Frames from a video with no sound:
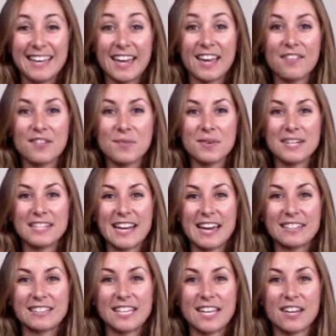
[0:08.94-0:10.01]
Hey everyone,
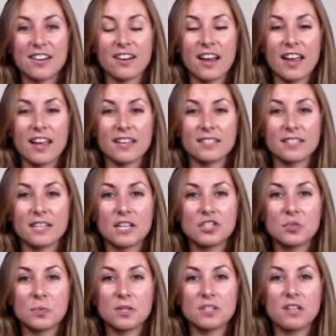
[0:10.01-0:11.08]
Natalie here, and today I
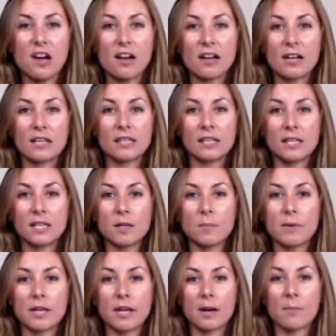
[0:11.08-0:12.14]
just want to talk a little
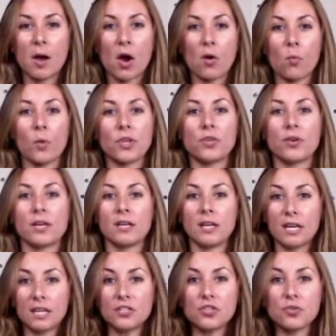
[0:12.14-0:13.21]
bit about when you get an
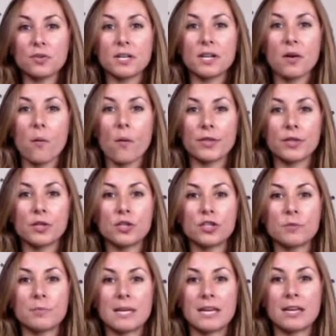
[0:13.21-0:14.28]
injury, whether you
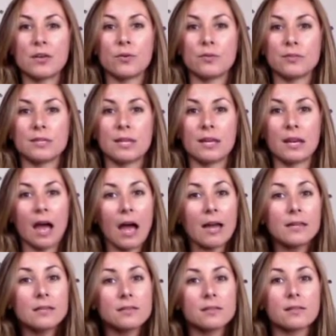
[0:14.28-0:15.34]
should be using
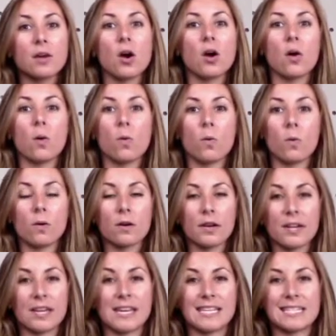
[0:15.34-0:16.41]
ice or
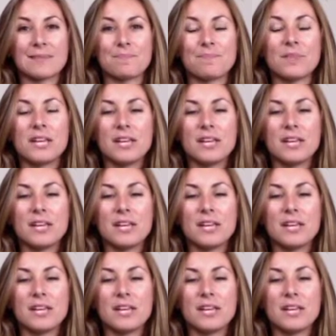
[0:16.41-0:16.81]
heat.